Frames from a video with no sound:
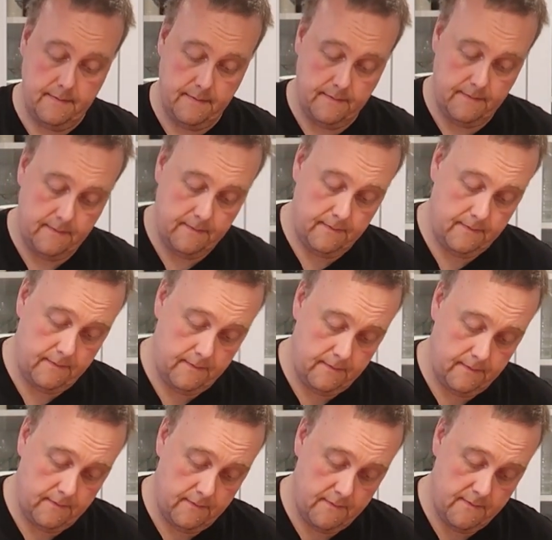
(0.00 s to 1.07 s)

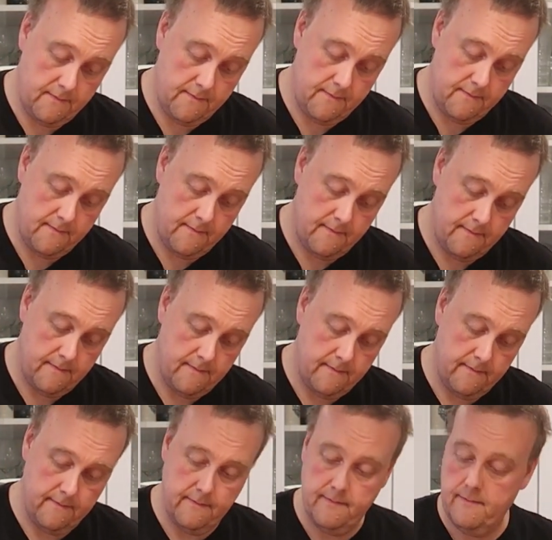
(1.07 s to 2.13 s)

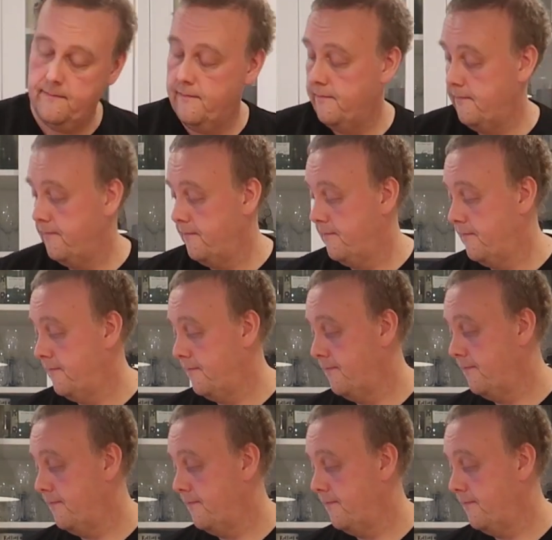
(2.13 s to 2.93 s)
No one is speaking in this clip.